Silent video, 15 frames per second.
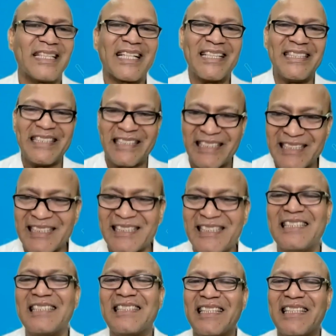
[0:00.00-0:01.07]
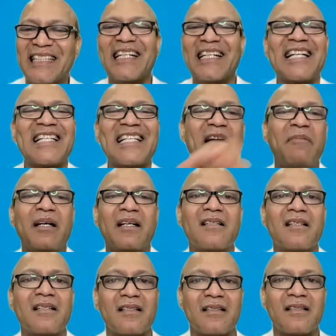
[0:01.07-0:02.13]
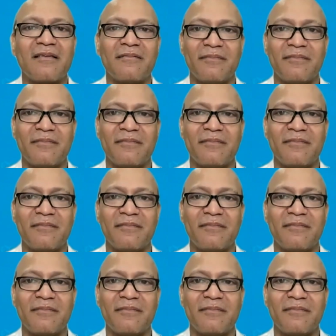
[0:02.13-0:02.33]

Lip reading: Consistency creates habits.